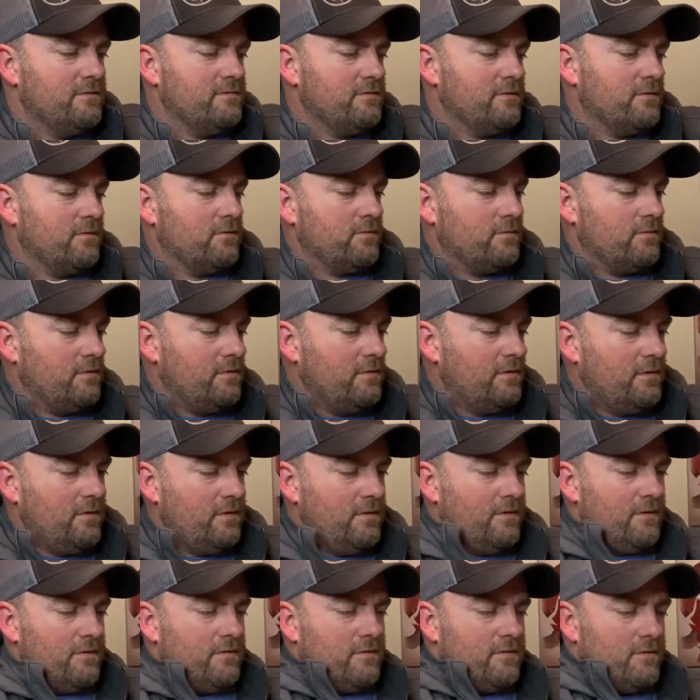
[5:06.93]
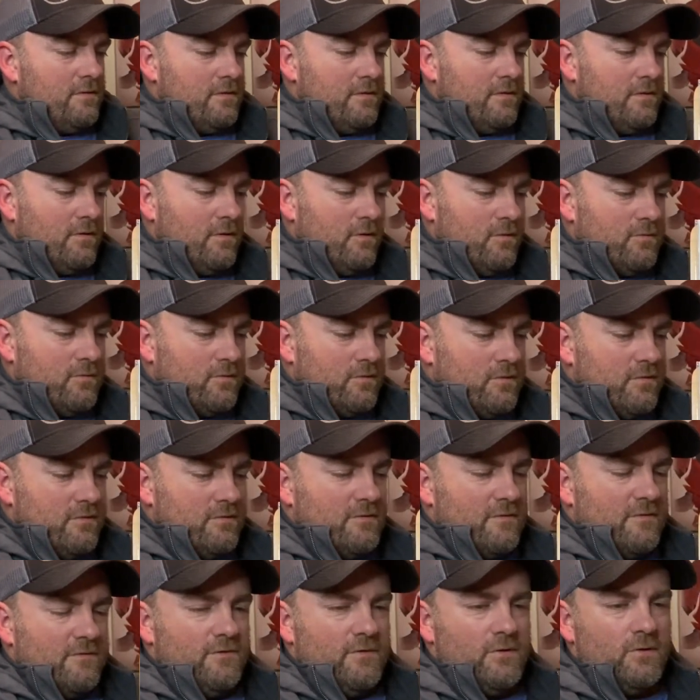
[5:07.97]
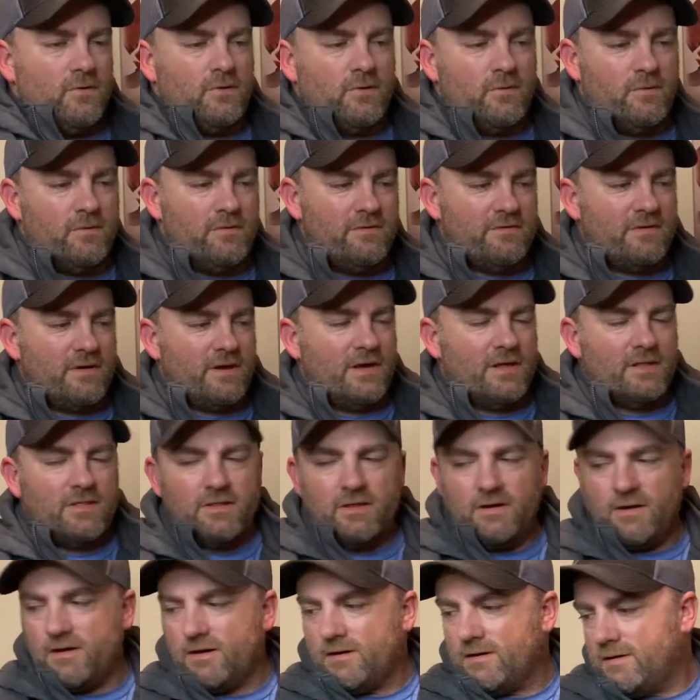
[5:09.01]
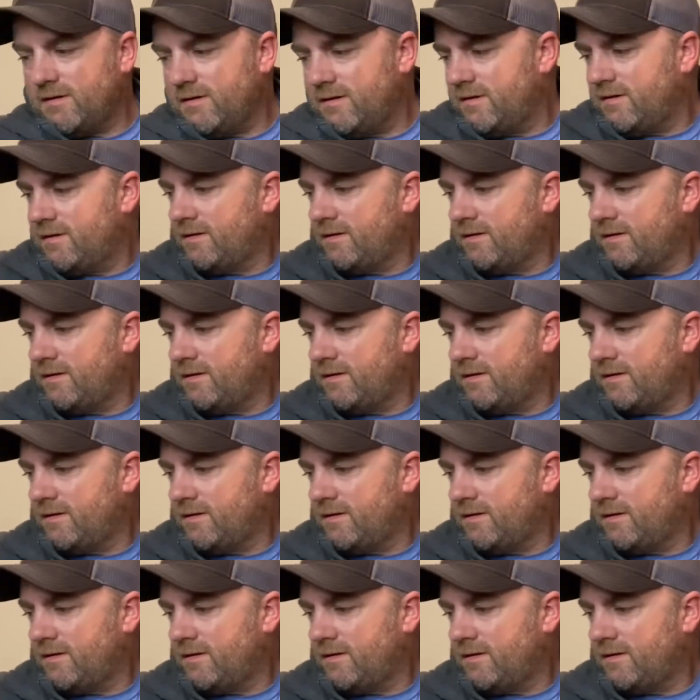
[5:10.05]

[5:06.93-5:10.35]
So those are just a few of the ones I got there.